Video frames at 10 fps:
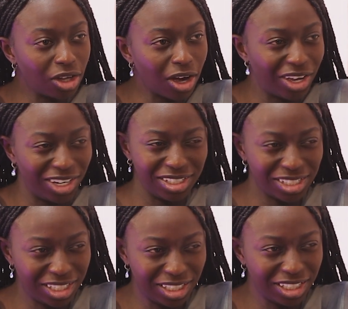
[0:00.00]
you know how it
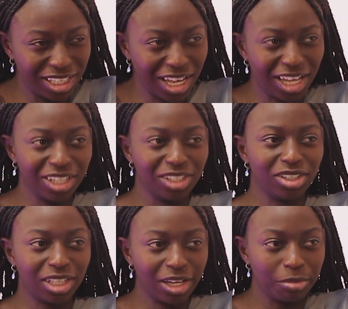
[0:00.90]
is. Like, yeah, yeah like
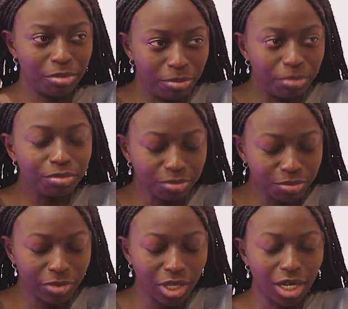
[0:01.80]
you're negotiate.
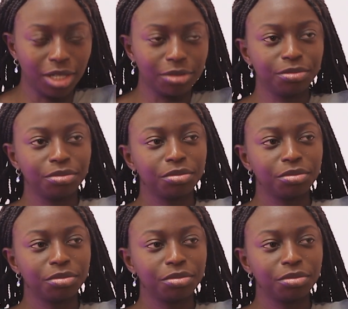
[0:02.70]
Like, yeah.